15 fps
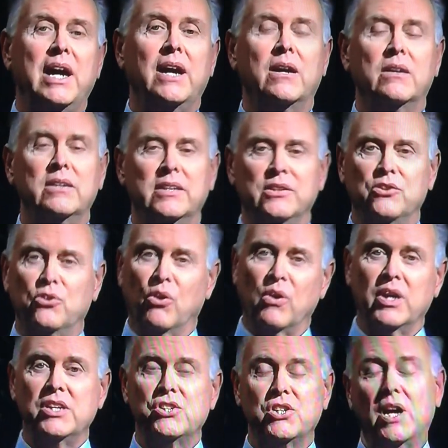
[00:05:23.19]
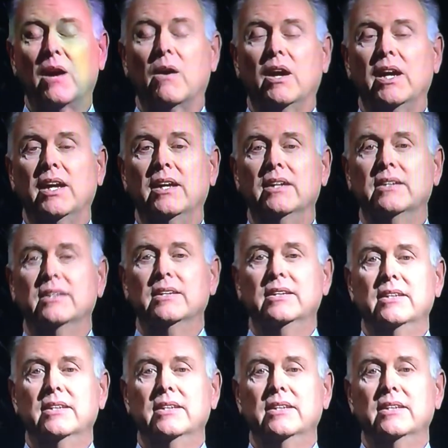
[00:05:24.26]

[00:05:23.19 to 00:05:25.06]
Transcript: Mayer and Dore Schary,